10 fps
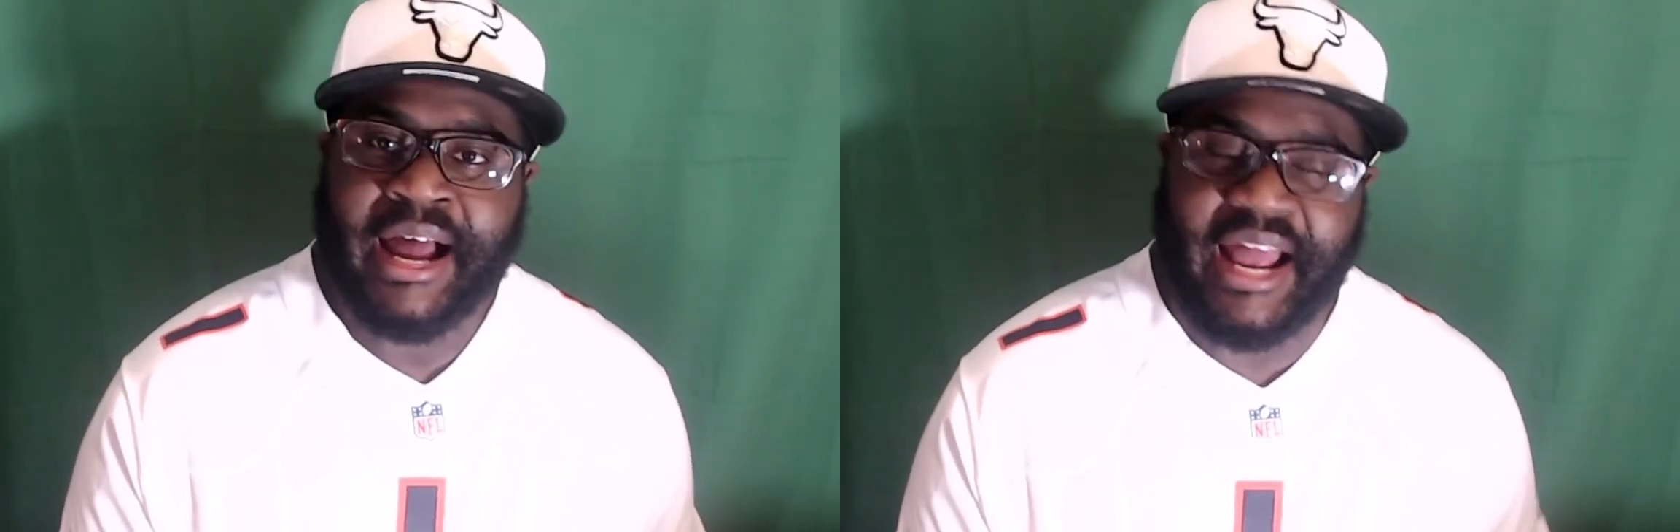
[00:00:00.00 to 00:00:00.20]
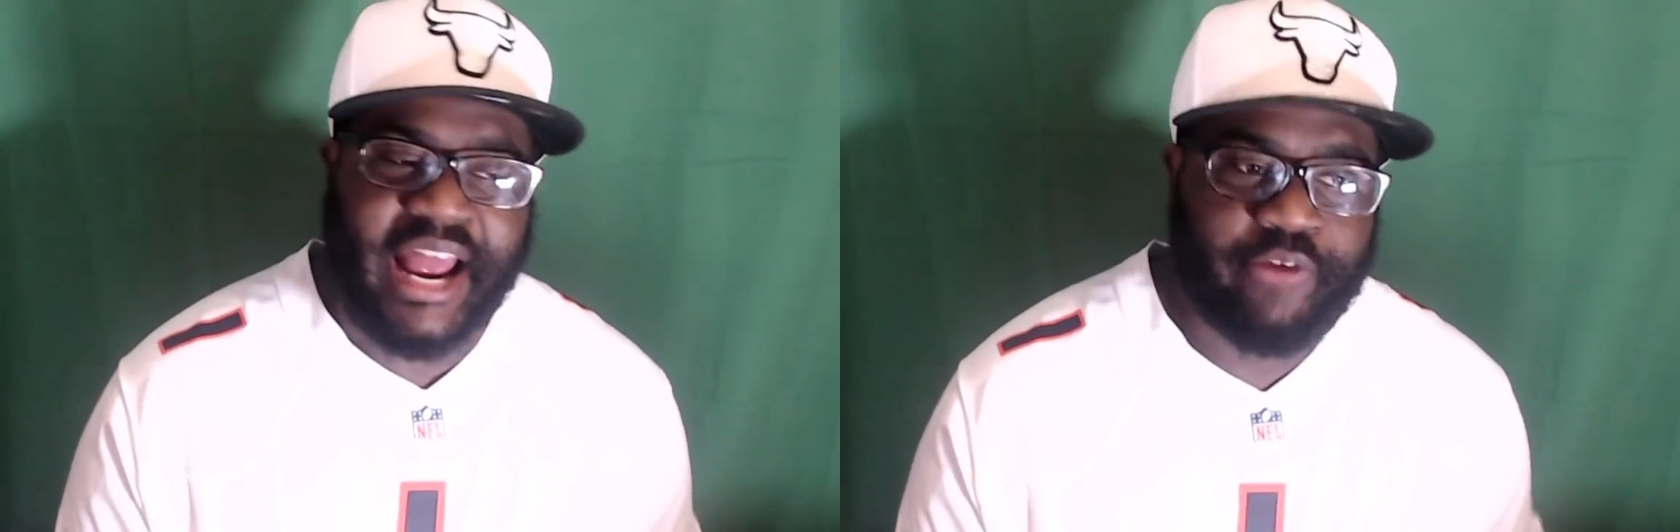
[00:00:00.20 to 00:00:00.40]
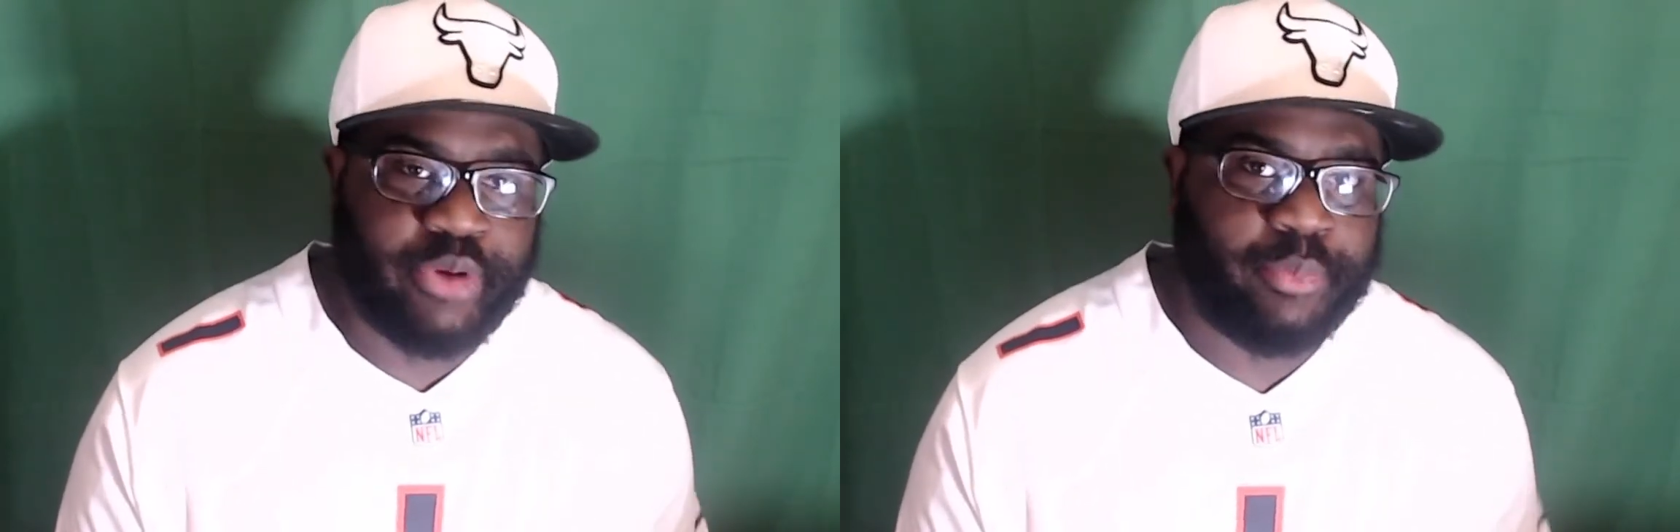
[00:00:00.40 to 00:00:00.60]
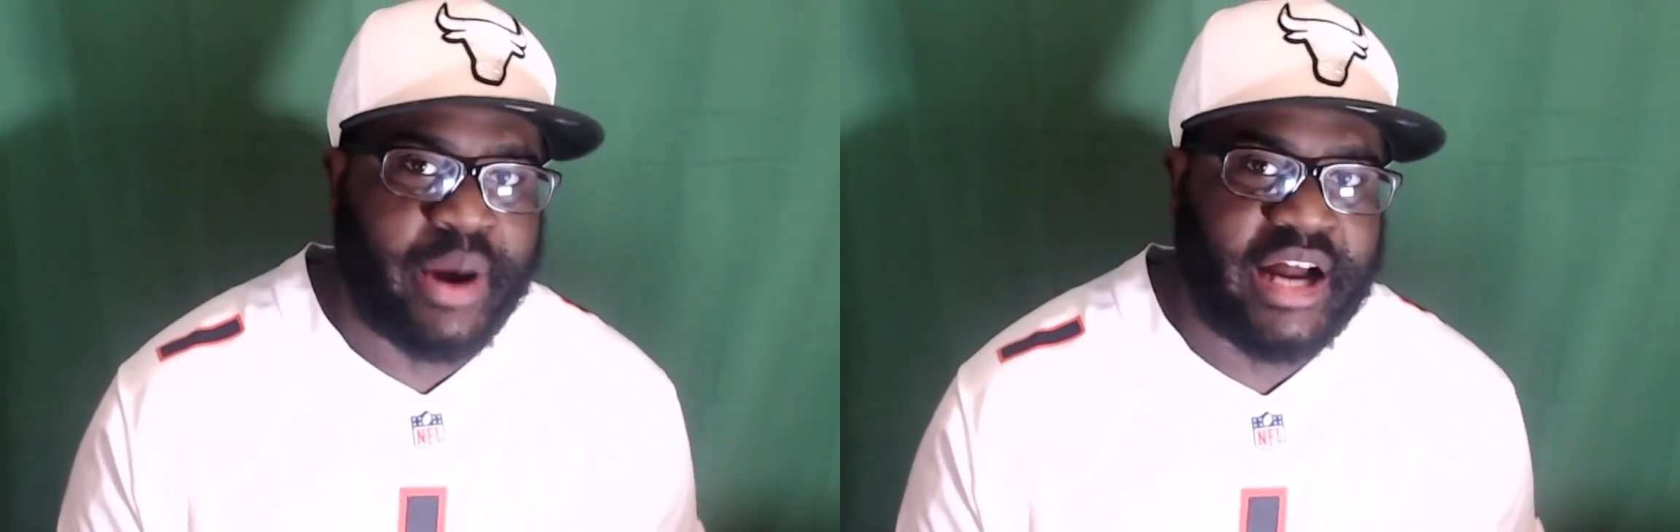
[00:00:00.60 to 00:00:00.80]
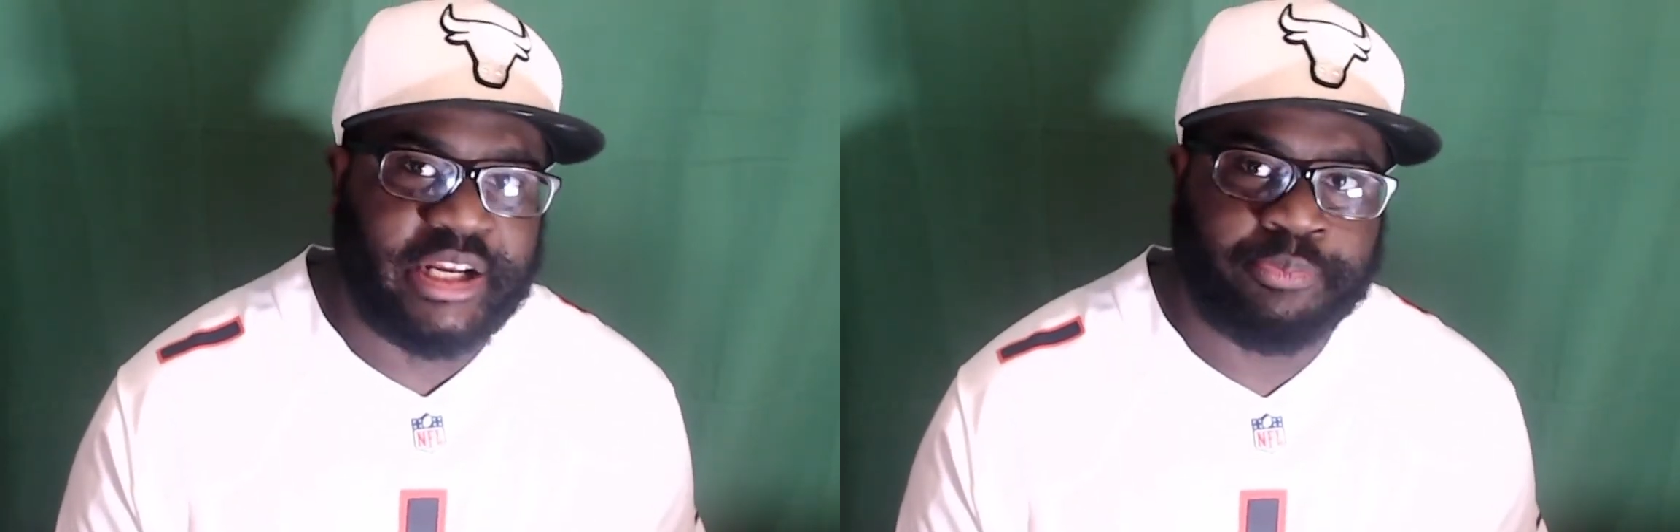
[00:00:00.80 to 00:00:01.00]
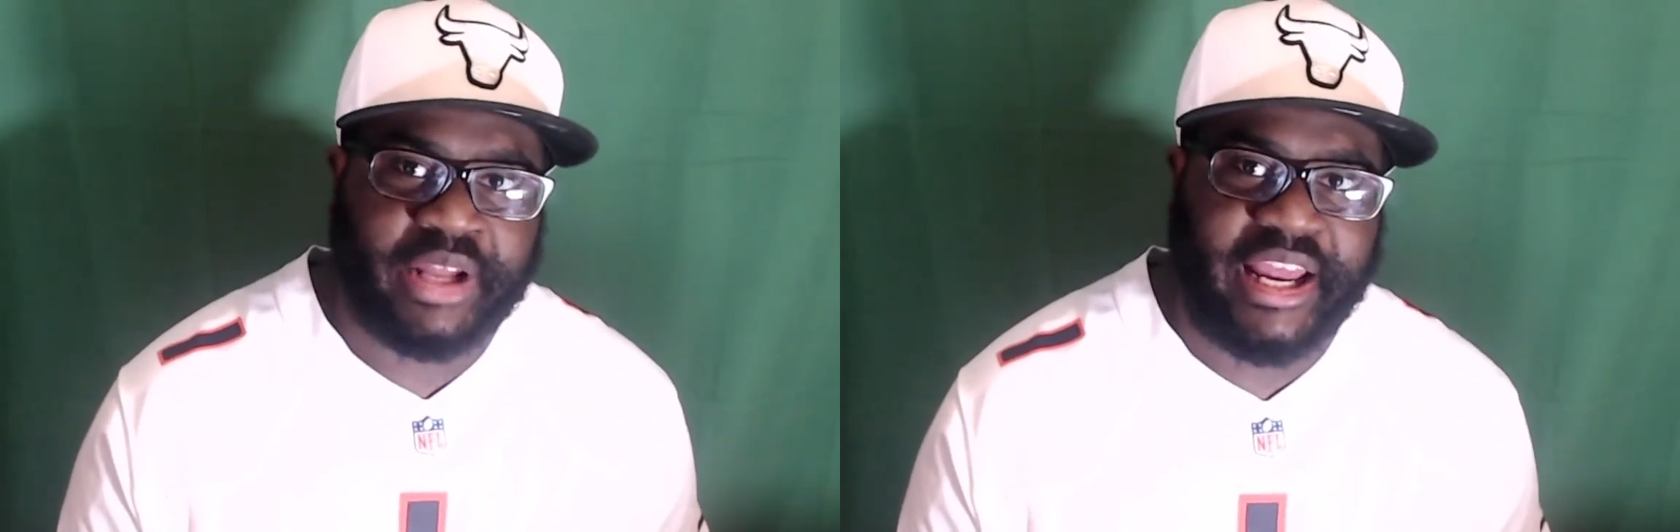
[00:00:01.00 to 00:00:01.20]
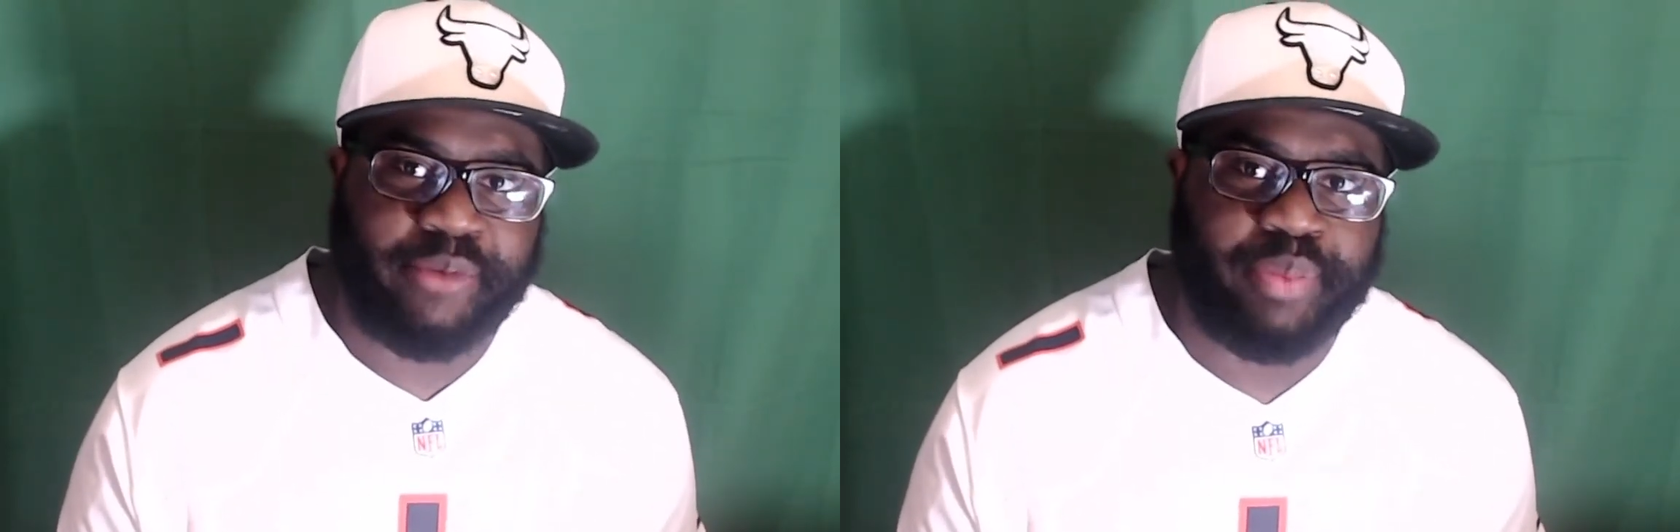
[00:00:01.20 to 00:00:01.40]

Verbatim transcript: Everybody played